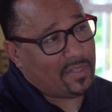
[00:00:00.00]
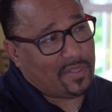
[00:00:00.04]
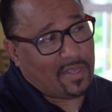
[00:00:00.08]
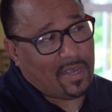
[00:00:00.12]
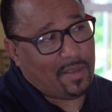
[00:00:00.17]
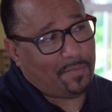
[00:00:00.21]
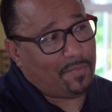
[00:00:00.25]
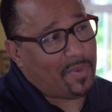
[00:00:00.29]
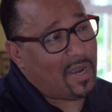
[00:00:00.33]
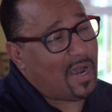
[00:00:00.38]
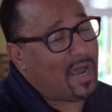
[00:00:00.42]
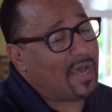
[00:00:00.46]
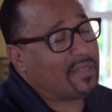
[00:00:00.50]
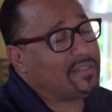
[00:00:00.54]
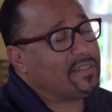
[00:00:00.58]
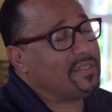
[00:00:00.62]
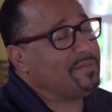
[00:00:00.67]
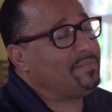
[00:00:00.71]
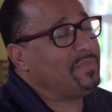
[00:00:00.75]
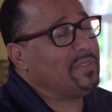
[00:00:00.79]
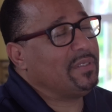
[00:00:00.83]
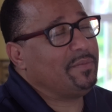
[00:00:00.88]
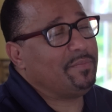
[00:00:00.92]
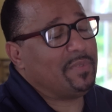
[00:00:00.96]
be that,
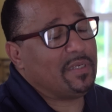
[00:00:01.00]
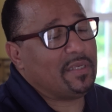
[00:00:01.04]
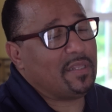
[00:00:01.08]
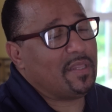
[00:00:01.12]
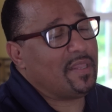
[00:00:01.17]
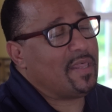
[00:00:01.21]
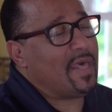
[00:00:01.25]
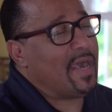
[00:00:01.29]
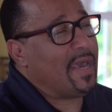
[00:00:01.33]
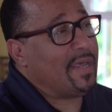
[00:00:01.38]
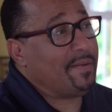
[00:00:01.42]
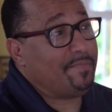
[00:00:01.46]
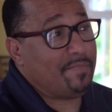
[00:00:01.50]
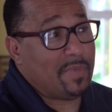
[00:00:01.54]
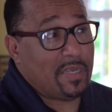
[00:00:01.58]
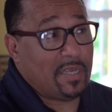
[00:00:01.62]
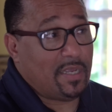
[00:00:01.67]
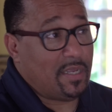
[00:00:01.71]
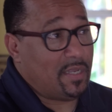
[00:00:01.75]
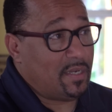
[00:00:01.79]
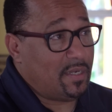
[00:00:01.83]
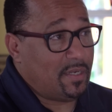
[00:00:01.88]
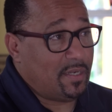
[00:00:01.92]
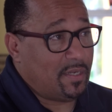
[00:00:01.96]
possibly be that
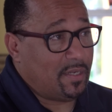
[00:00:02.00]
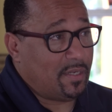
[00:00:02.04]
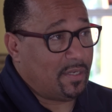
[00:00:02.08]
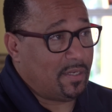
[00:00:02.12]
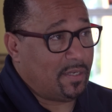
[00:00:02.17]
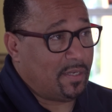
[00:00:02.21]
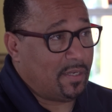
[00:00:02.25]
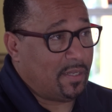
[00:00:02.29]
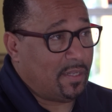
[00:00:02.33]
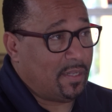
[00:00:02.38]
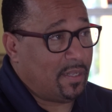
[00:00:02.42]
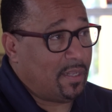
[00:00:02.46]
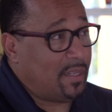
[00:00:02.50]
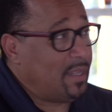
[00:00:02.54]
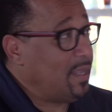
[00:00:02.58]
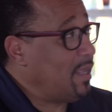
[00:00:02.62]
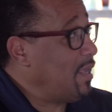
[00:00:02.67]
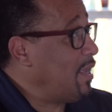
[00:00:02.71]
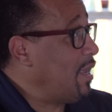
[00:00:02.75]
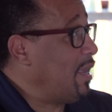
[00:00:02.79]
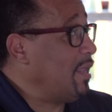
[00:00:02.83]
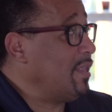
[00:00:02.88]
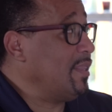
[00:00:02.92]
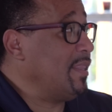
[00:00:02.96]
mean
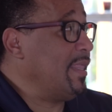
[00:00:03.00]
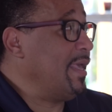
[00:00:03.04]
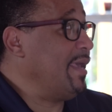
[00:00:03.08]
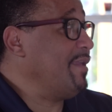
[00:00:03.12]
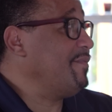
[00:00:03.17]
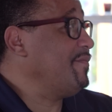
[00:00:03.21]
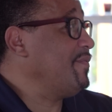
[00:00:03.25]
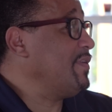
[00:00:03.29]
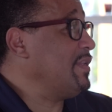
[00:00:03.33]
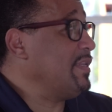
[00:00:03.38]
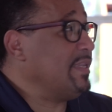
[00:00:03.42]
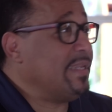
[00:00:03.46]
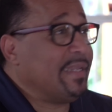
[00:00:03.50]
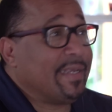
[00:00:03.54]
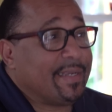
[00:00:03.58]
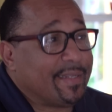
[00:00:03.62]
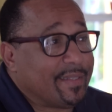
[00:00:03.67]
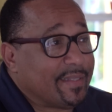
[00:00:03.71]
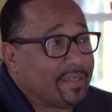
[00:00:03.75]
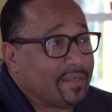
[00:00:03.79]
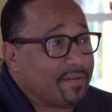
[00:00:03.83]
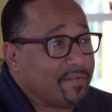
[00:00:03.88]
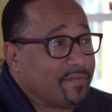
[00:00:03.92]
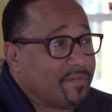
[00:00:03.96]
and that
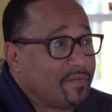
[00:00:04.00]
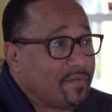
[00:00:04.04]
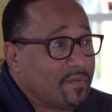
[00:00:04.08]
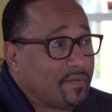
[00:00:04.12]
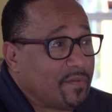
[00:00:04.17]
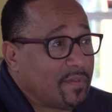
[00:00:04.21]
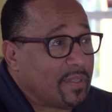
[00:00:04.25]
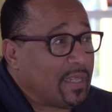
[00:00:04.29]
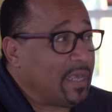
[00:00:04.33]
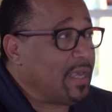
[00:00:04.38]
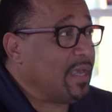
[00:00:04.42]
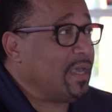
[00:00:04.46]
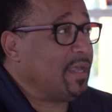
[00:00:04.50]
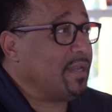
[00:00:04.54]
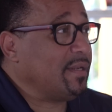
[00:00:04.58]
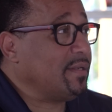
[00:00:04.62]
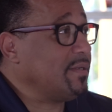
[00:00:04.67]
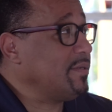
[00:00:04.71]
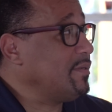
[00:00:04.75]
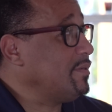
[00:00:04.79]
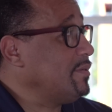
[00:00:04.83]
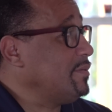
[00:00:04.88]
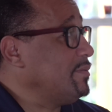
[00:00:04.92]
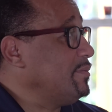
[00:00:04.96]
vindictive
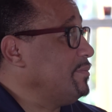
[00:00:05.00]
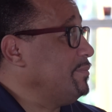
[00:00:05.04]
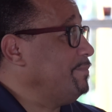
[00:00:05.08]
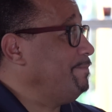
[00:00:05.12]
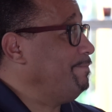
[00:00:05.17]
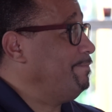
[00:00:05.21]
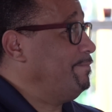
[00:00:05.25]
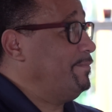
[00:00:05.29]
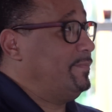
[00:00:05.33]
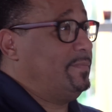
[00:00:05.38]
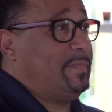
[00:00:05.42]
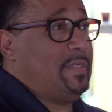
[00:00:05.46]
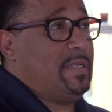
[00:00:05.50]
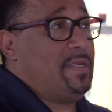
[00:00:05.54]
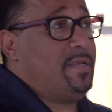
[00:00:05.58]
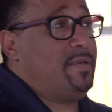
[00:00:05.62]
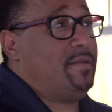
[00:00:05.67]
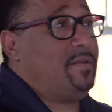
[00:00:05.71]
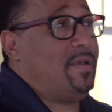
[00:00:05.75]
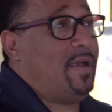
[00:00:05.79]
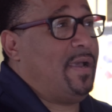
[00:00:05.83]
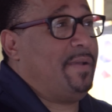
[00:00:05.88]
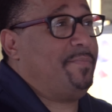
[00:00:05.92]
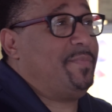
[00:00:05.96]
that
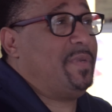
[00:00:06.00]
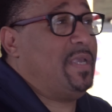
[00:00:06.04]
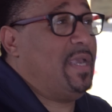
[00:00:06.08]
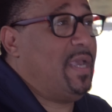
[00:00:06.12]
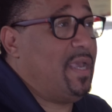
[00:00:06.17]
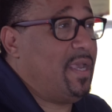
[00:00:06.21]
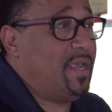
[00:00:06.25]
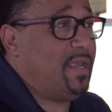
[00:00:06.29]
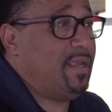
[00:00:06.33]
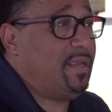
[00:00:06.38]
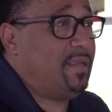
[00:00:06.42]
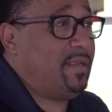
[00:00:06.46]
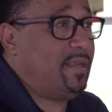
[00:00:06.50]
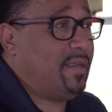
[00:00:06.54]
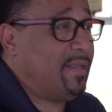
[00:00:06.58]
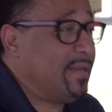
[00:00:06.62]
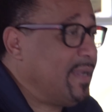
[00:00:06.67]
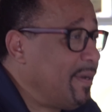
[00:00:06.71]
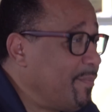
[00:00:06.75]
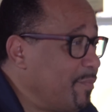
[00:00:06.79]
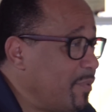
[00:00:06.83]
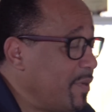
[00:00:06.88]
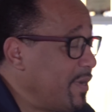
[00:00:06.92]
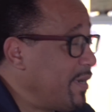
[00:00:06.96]
I'm gay
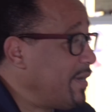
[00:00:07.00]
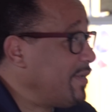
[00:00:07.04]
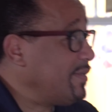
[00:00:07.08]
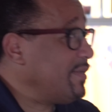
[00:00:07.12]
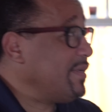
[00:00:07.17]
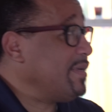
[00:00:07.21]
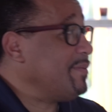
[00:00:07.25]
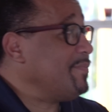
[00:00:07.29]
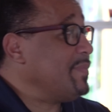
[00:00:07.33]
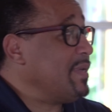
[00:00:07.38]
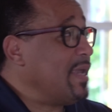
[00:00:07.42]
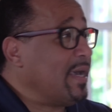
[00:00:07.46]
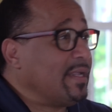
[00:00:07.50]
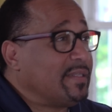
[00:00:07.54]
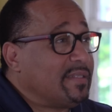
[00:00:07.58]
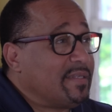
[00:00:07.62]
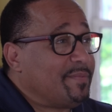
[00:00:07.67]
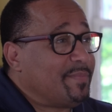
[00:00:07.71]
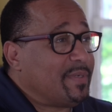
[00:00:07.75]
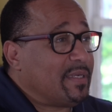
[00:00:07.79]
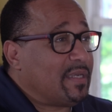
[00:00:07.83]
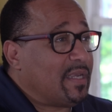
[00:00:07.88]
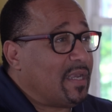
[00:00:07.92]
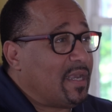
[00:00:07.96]
and I'm praying to him
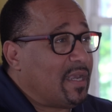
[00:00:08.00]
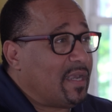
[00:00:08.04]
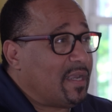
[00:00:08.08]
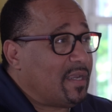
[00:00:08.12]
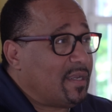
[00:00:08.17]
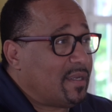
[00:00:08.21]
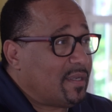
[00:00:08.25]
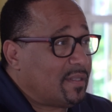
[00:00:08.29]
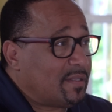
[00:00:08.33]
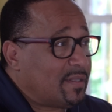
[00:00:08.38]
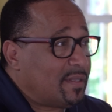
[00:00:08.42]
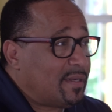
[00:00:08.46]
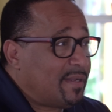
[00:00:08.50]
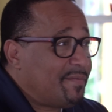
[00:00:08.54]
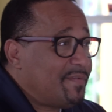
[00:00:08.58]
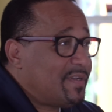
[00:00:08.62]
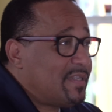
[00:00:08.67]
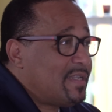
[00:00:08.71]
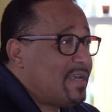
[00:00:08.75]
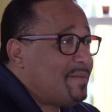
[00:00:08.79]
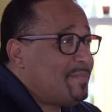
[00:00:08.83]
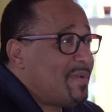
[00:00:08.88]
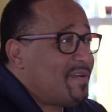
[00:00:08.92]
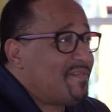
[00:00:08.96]
not to be gay. And then
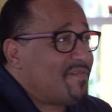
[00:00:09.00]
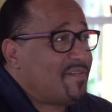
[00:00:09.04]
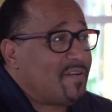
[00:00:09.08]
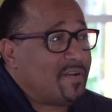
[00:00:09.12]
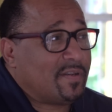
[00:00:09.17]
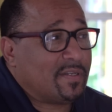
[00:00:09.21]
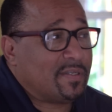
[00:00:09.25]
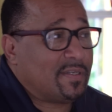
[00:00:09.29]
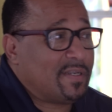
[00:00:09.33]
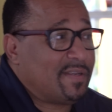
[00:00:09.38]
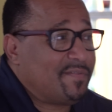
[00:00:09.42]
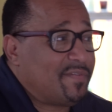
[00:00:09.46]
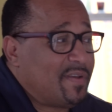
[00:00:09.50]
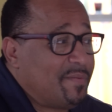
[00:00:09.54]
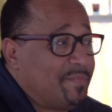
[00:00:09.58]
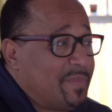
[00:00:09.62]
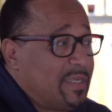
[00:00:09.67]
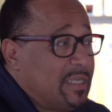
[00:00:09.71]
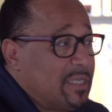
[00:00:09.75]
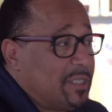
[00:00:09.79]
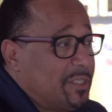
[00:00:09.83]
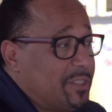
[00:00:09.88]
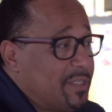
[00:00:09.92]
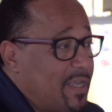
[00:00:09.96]
every time I fall in love, I
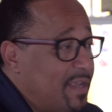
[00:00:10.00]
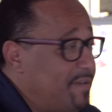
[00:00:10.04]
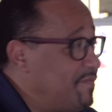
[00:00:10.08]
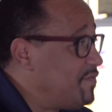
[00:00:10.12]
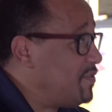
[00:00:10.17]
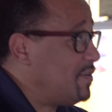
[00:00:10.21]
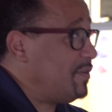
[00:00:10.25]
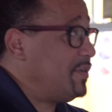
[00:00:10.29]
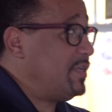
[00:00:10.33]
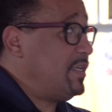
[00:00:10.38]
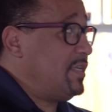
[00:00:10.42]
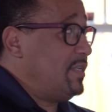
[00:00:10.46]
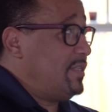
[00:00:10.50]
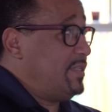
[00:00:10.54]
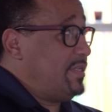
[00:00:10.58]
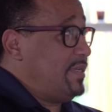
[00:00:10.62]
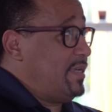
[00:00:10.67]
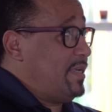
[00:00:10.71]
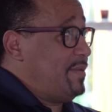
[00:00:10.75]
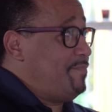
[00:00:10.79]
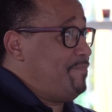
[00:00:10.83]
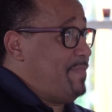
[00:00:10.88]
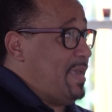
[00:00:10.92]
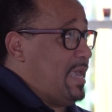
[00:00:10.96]
feel
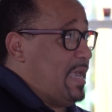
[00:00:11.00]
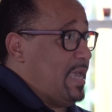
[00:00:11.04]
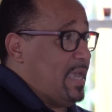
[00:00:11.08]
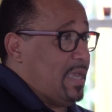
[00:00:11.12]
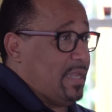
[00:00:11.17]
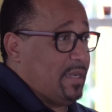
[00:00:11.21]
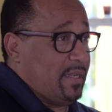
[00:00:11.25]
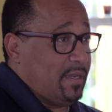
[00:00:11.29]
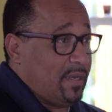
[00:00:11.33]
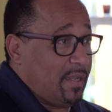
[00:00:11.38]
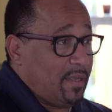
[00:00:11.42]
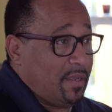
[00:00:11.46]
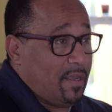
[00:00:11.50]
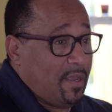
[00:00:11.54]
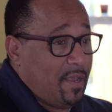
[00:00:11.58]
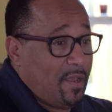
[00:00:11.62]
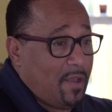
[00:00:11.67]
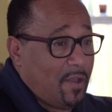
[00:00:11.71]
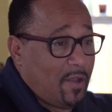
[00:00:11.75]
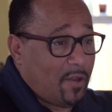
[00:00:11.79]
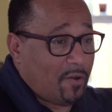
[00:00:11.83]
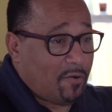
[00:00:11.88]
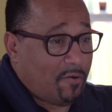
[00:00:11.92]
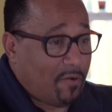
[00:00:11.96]
guilty and bad. And
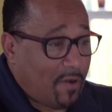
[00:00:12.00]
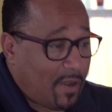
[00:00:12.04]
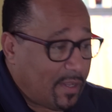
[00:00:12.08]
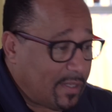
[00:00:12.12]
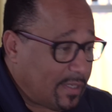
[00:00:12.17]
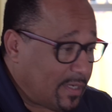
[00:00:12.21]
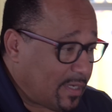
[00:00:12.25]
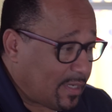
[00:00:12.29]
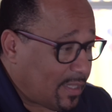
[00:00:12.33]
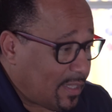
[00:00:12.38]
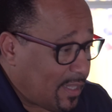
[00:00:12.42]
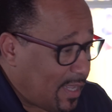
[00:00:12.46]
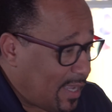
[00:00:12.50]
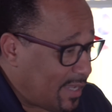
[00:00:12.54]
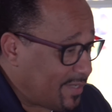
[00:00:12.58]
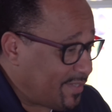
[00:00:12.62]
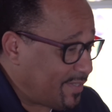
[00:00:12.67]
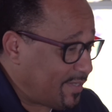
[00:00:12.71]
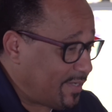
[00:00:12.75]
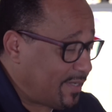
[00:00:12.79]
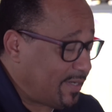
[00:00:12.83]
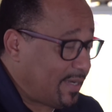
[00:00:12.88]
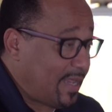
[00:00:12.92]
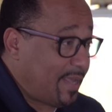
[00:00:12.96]
crawl in the
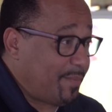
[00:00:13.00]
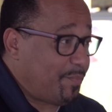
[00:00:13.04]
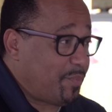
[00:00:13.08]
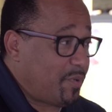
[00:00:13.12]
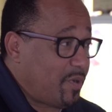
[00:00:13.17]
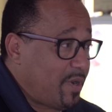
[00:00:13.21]
closet and I